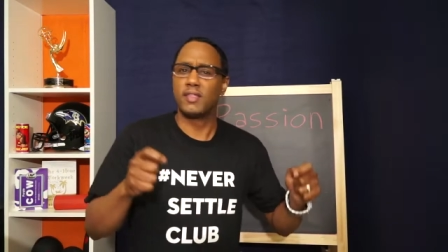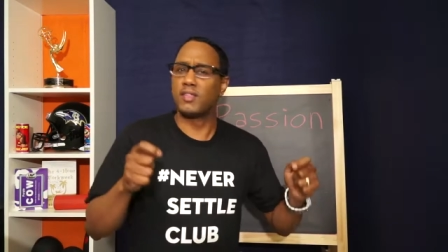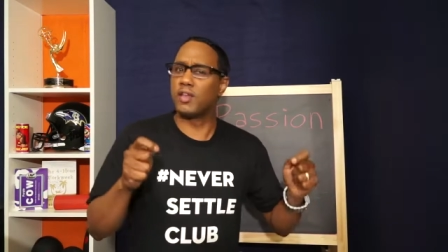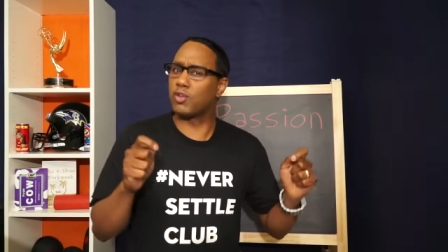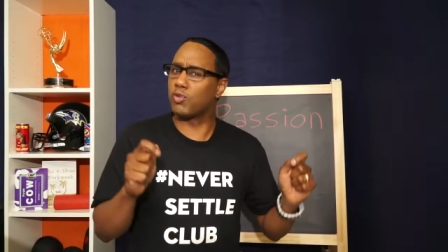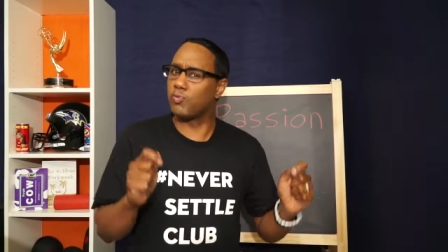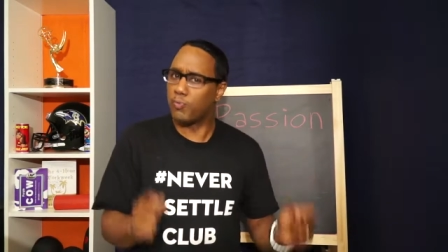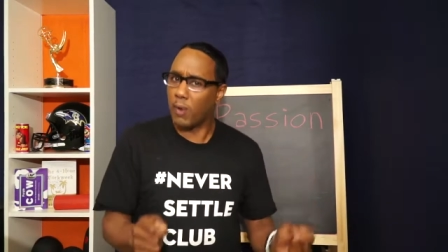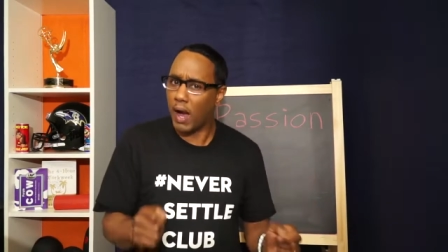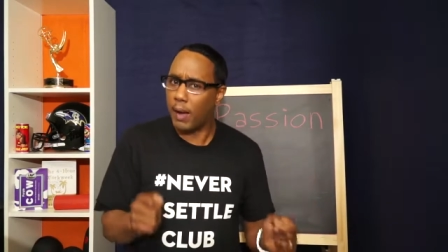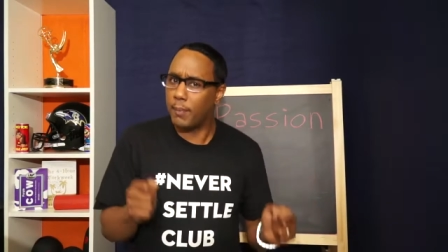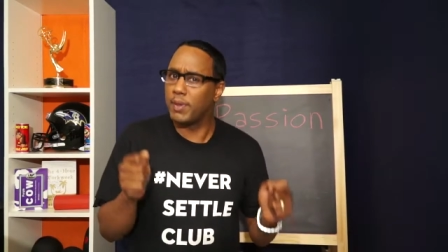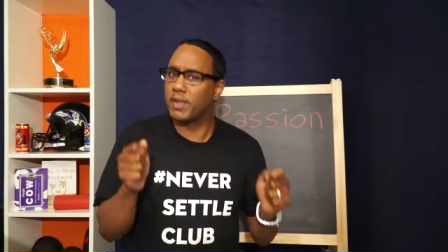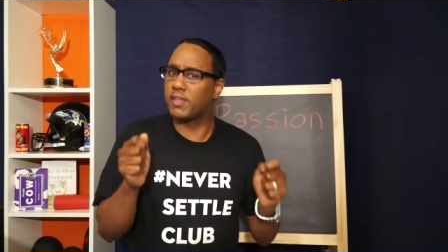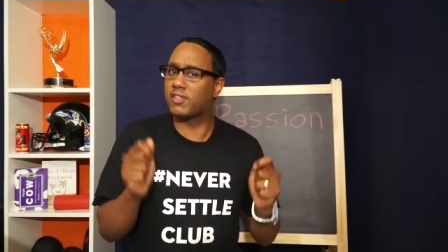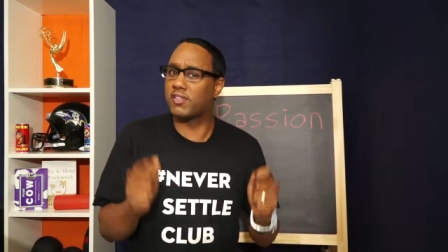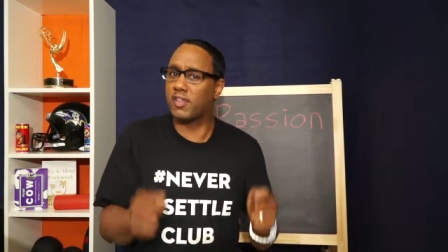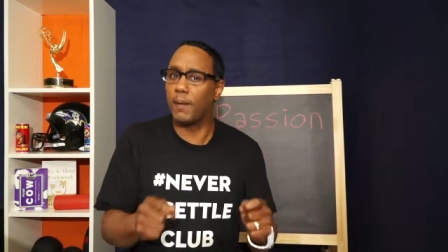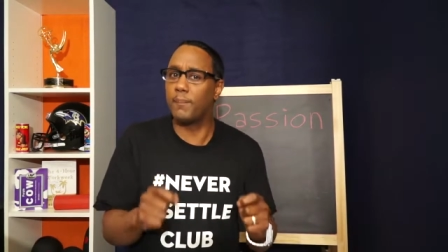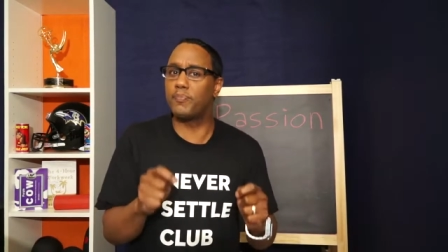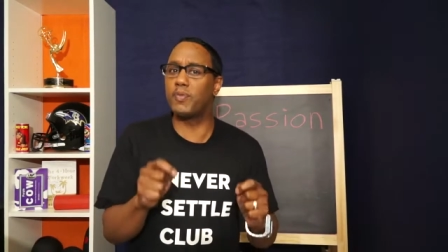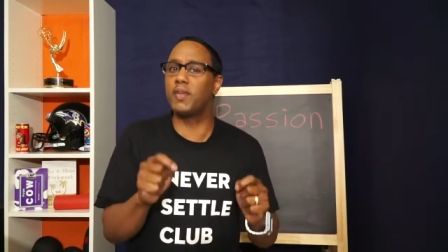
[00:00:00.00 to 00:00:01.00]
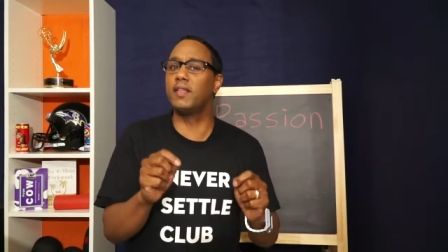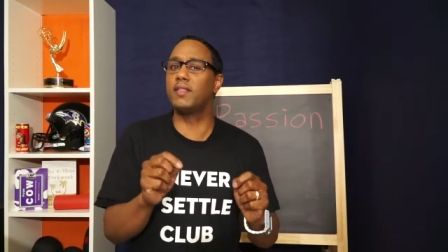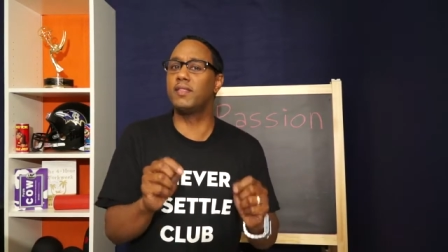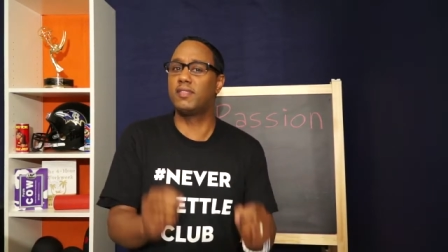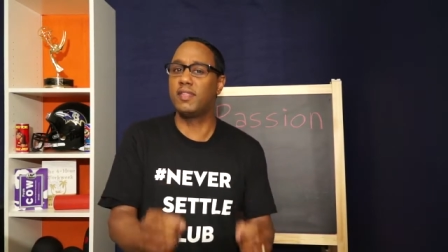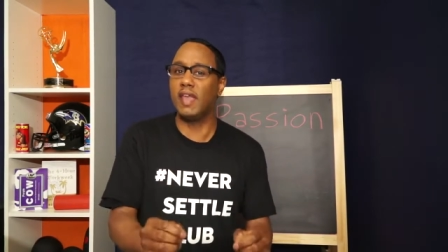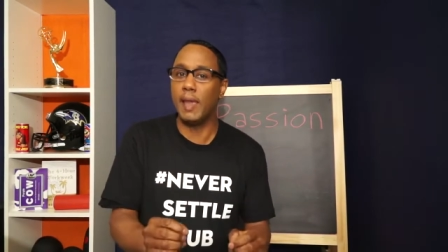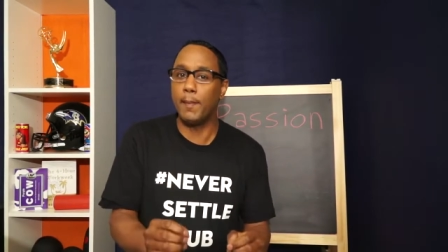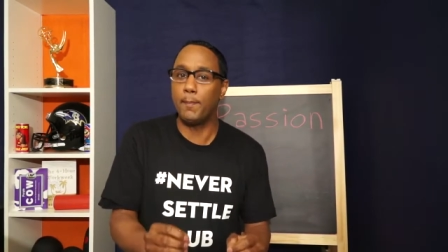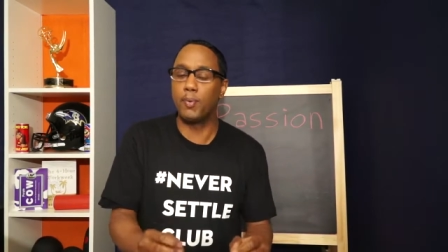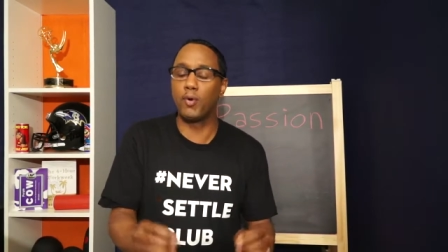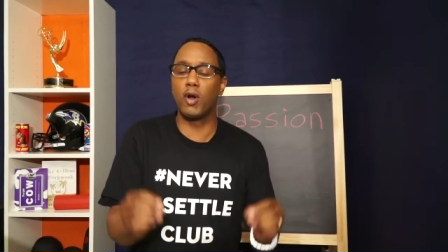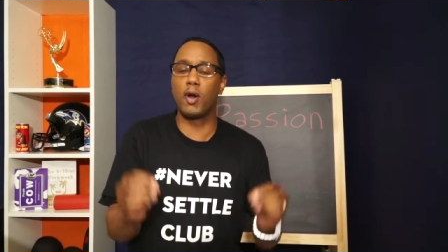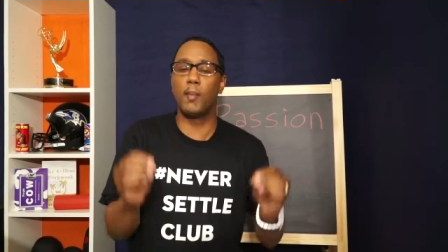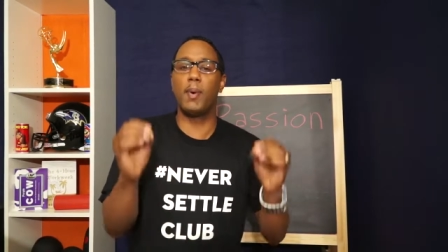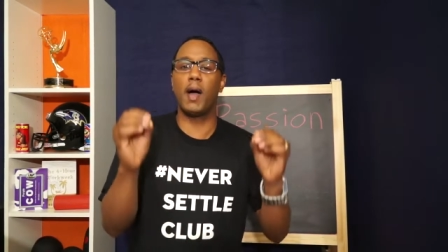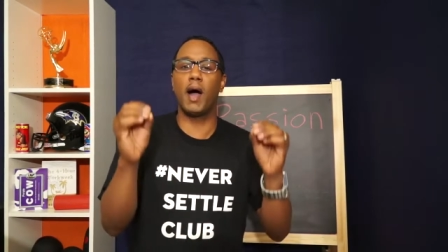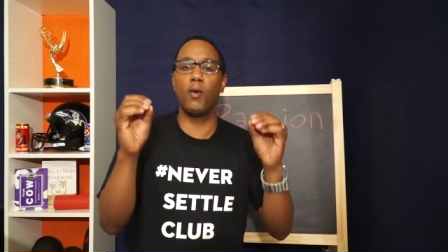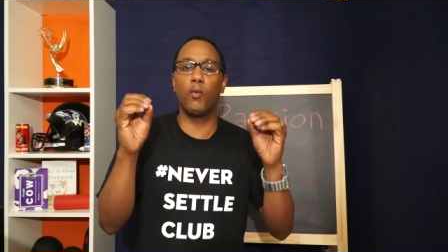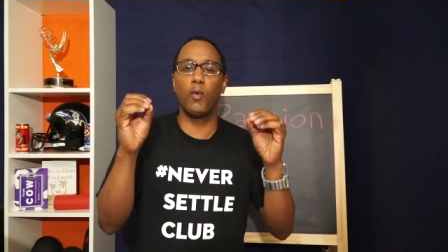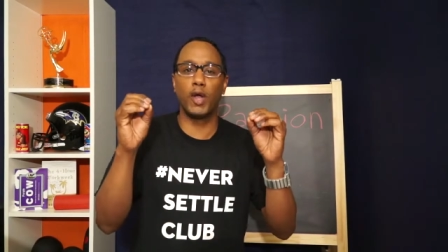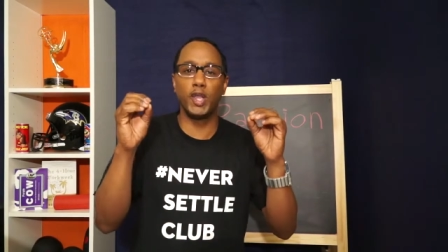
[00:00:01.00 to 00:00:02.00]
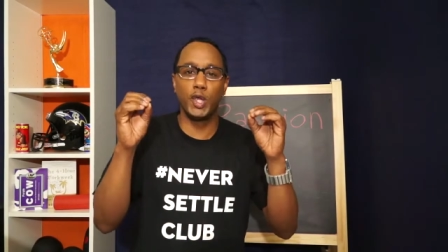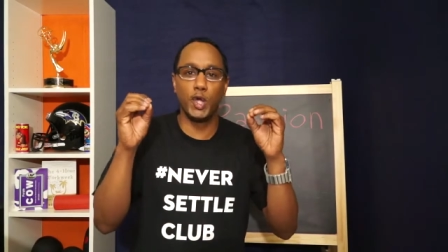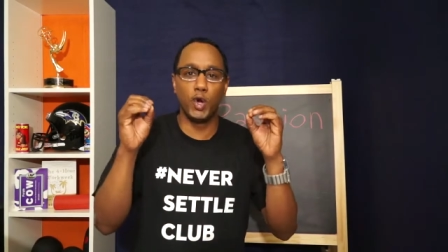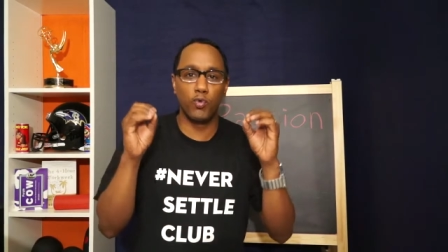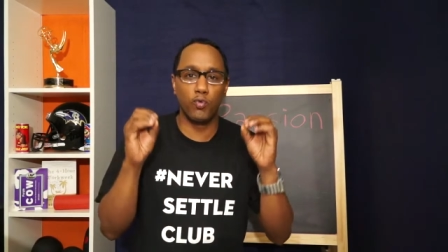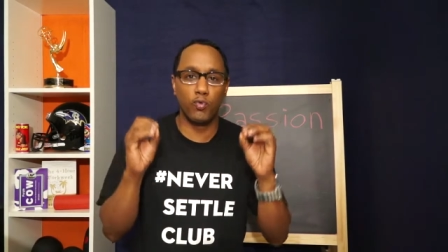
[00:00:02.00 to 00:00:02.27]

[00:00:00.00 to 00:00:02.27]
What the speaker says: there's probably something deeper about what your